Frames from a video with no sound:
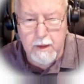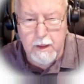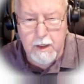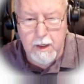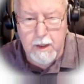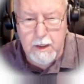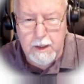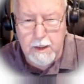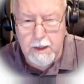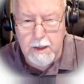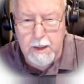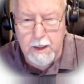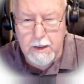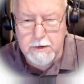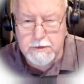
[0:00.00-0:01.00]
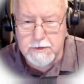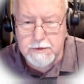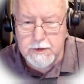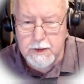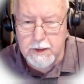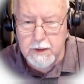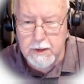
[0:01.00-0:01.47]
And he has
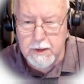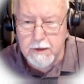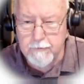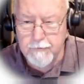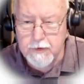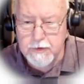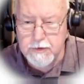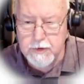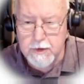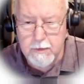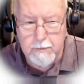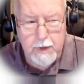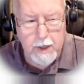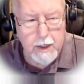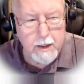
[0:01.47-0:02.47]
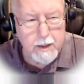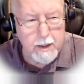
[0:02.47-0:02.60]
seen in a vision a man